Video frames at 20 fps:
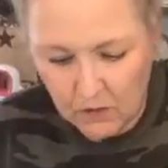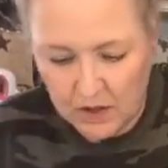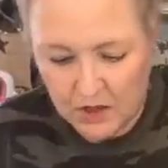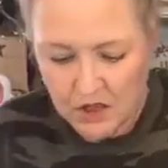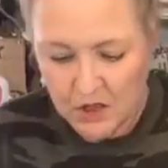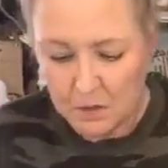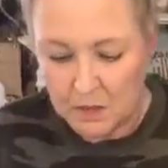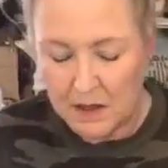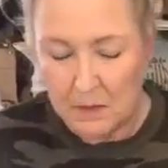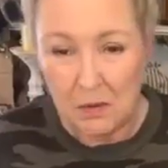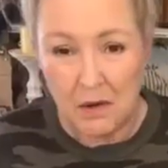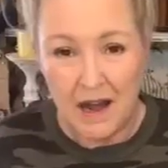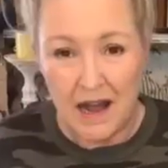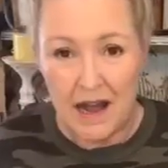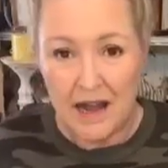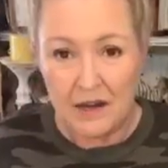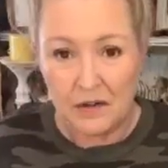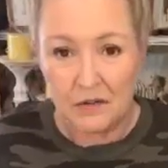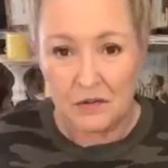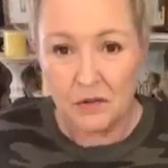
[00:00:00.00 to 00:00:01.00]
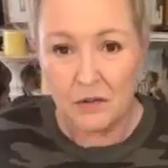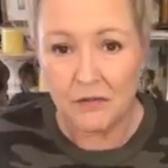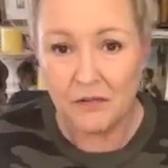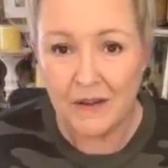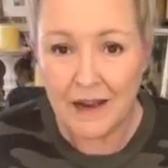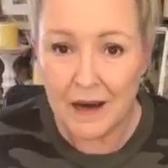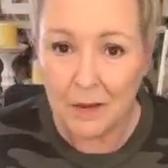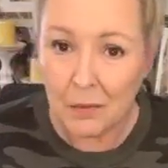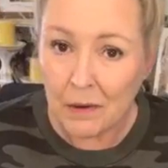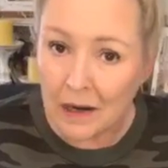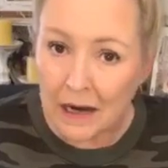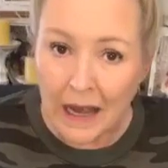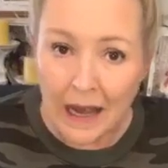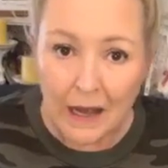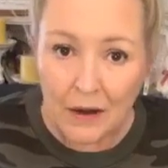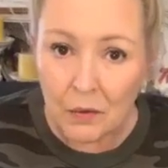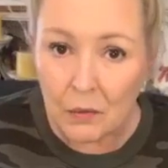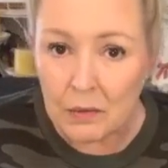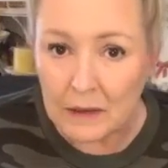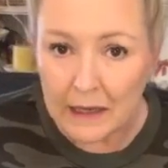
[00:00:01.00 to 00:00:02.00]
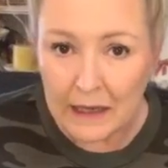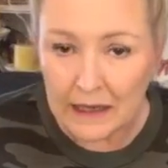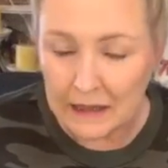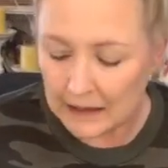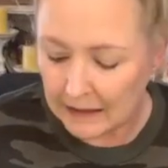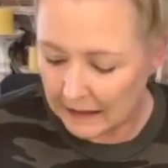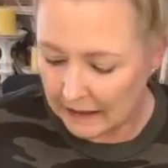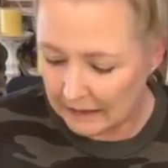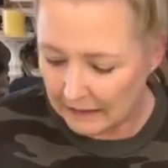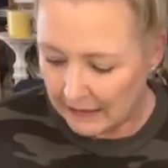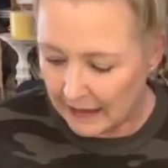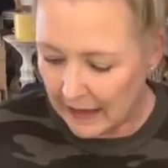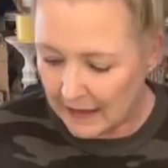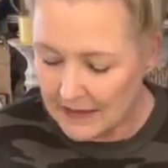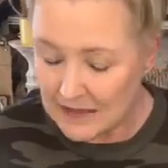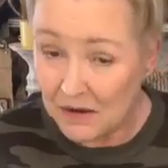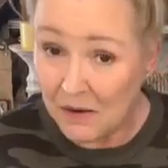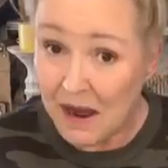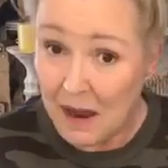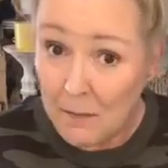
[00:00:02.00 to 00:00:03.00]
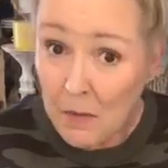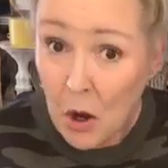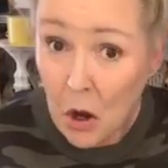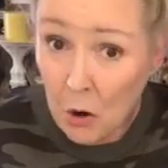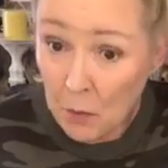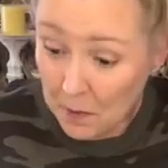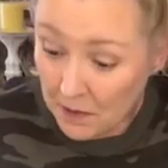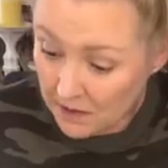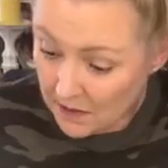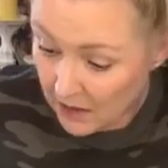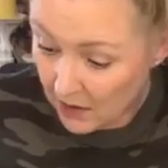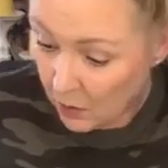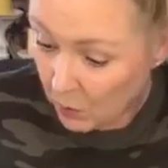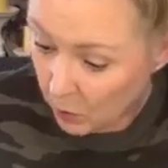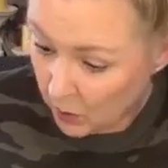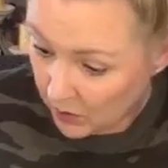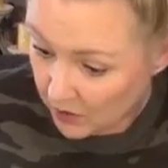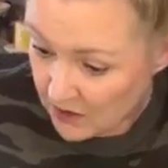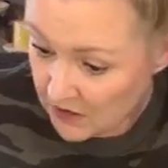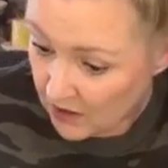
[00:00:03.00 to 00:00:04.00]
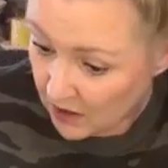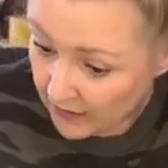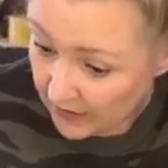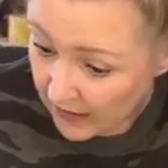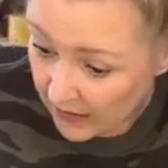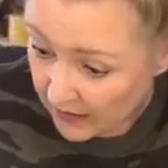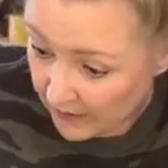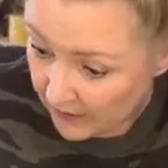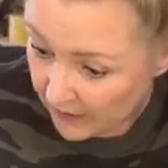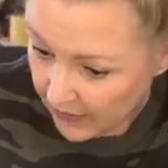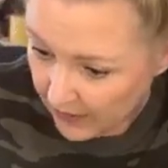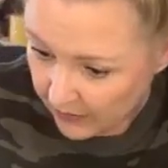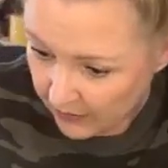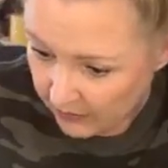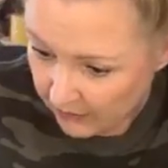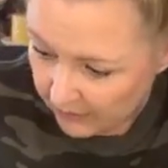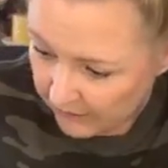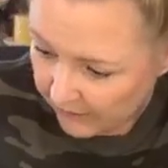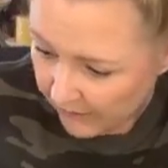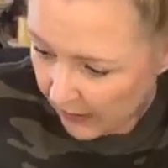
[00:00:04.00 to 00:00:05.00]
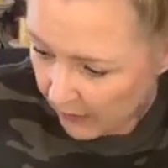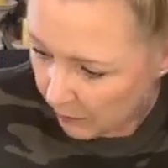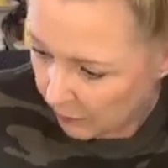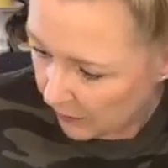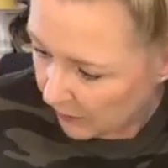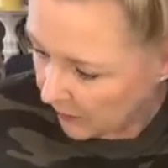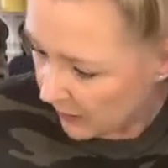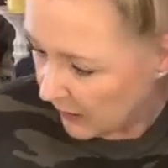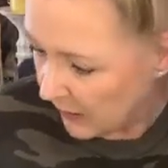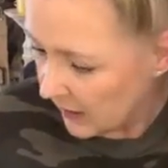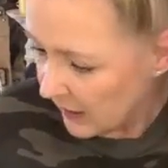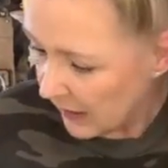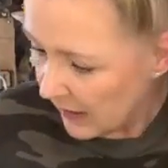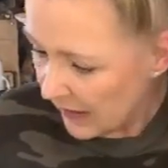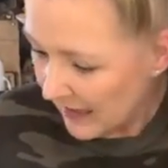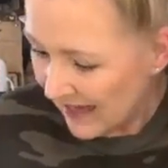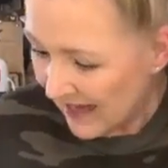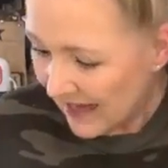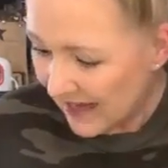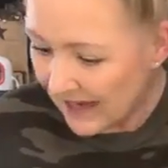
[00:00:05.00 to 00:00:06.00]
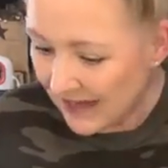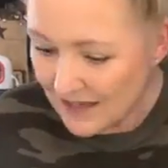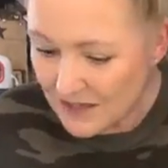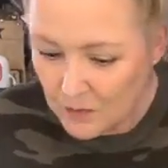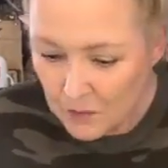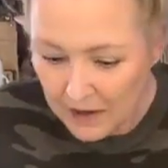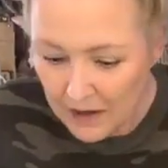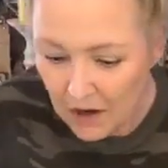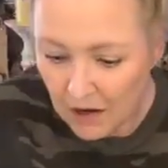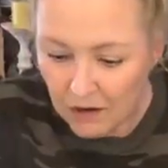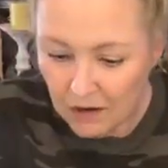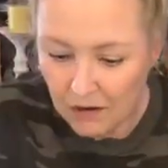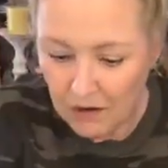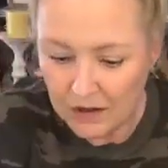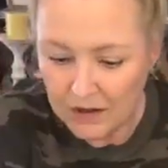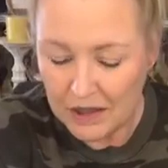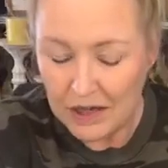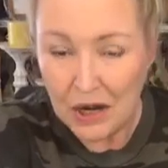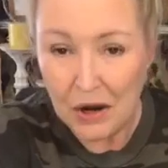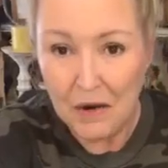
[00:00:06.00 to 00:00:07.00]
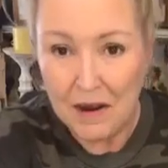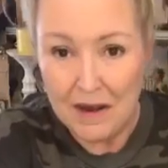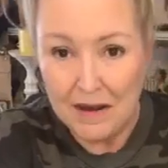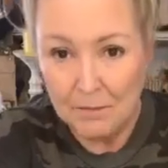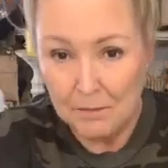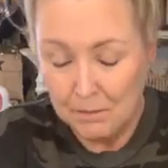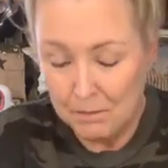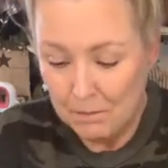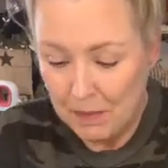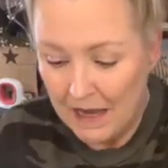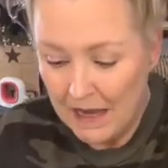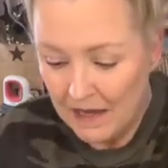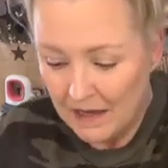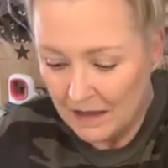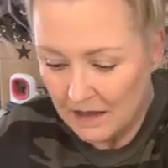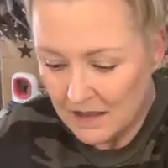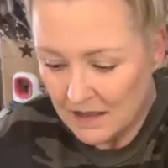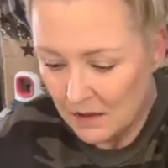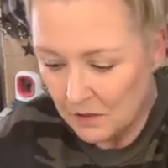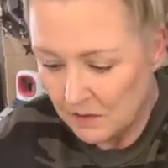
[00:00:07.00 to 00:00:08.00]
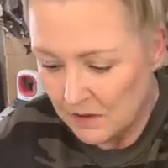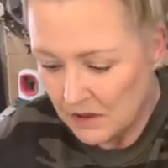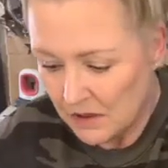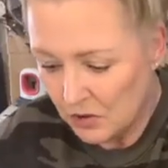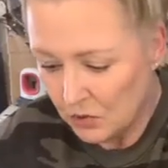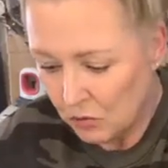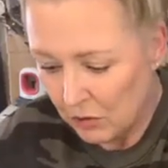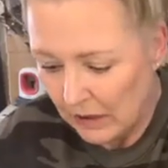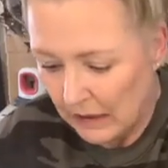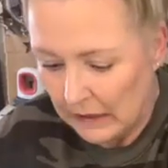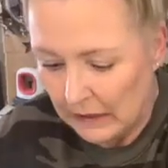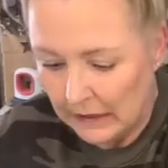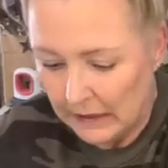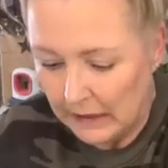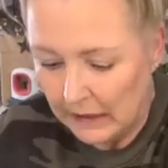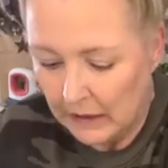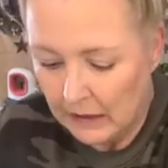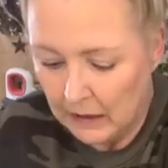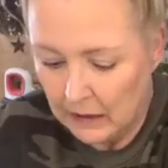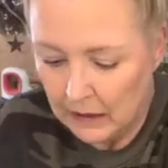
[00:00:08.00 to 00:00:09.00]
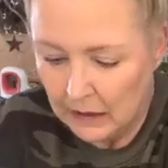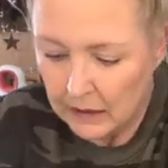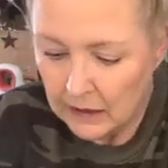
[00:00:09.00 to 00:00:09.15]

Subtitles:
I watched, people iron their fabric. I don't like it like that, so I'm hoping that it works on unironed fabric. Because we all, you know, I bake it so it's crinkly.